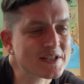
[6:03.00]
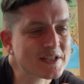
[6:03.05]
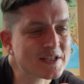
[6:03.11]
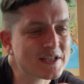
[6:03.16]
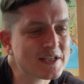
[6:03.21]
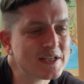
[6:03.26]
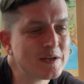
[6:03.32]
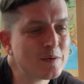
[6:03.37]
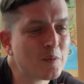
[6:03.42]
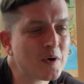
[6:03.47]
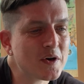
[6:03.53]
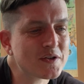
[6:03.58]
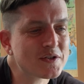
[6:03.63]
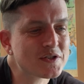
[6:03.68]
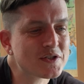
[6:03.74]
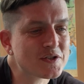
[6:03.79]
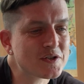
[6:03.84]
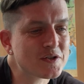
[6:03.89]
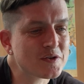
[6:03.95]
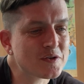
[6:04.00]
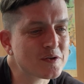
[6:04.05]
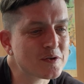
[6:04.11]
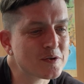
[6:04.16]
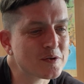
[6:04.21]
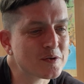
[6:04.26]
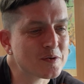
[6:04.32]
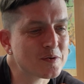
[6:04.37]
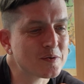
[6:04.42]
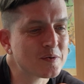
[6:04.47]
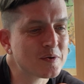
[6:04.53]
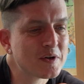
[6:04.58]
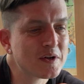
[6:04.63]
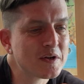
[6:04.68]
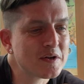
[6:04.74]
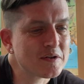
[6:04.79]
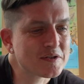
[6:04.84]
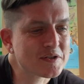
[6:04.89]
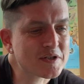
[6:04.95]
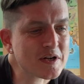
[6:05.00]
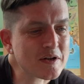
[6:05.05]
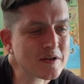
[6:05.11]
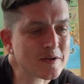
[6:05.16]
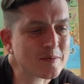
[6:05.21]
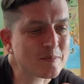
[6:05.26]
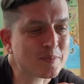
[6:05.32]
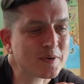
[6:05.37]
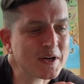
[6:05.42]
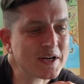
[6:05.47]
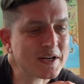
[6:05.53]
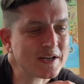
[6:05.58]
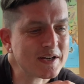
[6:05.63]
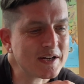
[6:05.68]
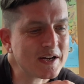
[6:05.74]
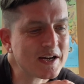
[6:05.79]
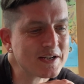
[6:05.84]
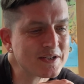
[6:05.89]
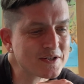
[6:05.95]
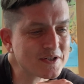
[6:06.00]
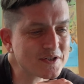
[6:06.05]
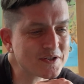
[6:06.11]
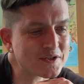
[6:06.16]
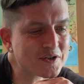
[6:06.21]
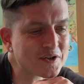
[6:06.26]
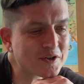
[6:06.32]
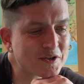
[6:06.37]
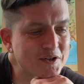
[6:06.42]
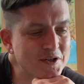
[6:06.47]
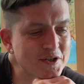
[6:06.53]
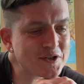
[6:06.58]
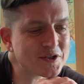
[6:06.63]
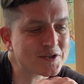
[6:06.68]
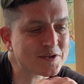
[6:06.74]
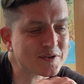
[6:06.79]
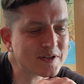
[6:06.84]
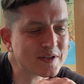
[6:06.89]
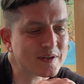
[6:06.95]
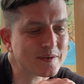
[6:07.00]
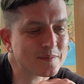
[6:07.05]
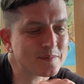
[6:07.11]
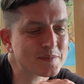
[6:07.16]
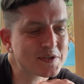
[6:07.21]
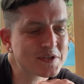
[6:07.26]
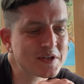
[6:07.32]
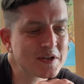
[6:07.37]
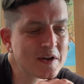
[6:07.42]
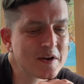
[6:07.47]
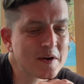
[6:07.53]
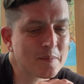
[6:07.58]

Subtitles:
he wants to celebrate not just her dreams,